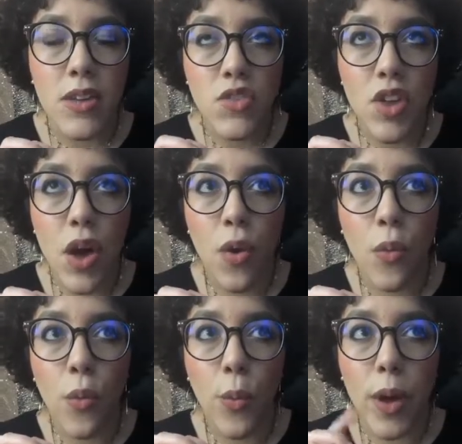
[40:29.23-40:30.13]

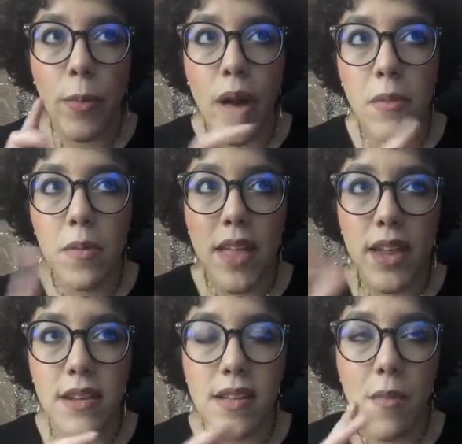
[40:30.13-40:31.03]
So we're probably
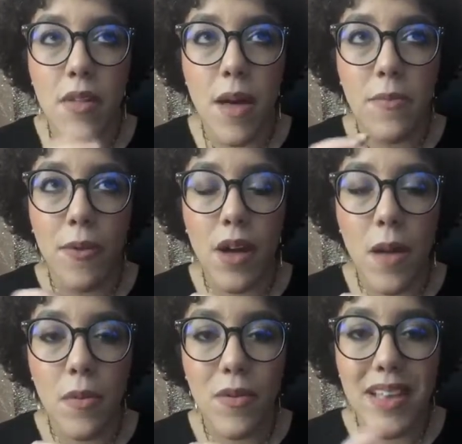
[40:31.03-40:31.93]
going to double up for a
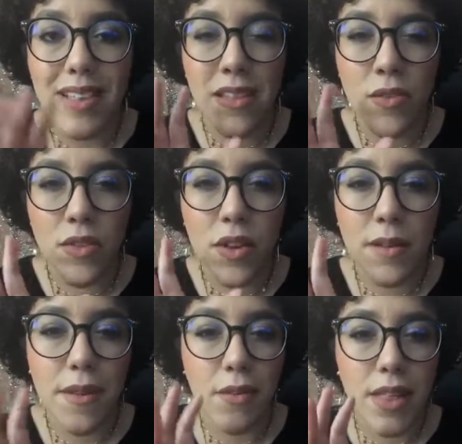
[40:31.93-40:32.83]
couple weeks, and those are
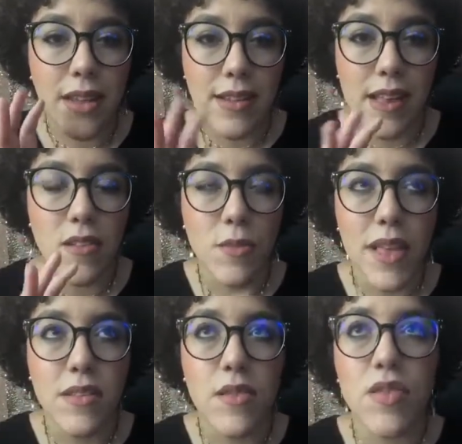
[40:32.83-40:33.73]
going to be really intense
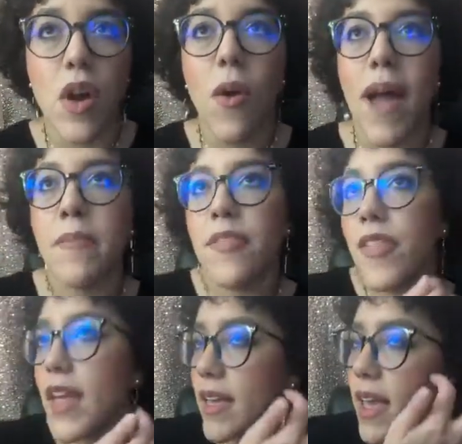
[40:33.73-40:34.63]
weeks. So I'm
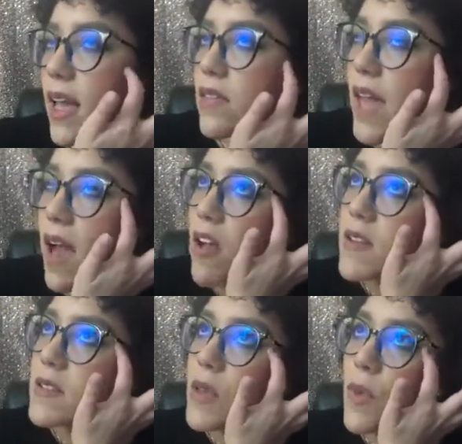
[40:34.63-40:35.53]
thinking that
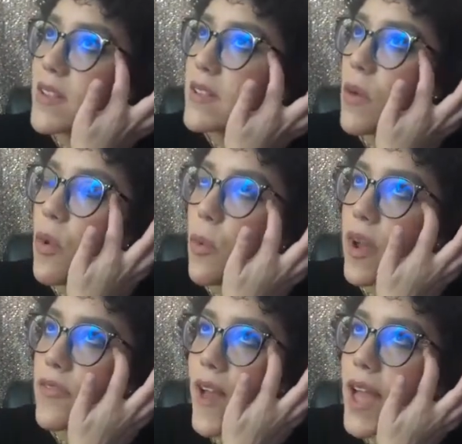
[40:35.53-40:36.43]
honestly Wednesday will
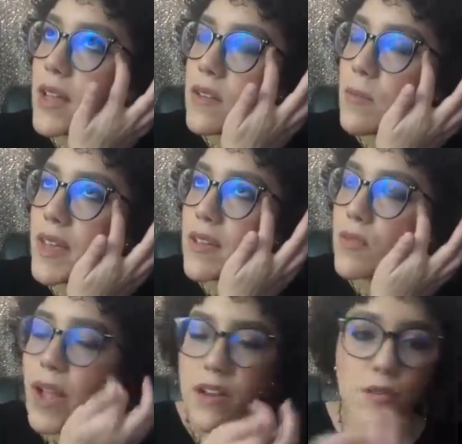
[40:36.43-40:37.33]
work fine
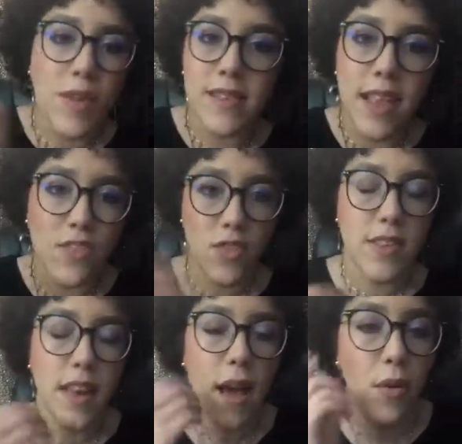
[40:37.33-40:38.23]
because Writers Wednesday is
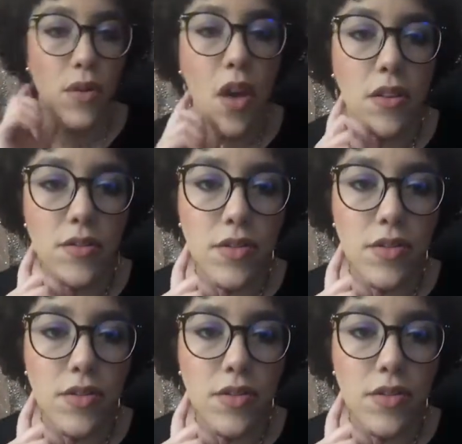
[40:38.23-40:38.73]
just an hour long.